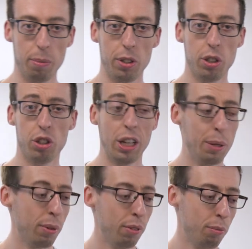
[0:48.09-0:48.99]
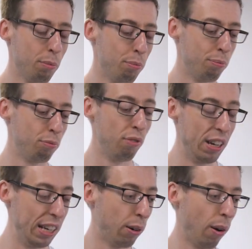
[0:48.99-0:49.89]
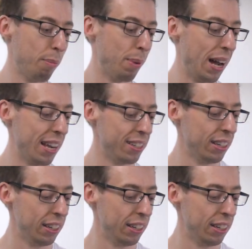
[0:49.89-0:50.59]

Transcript: are just cheap and really quite bad,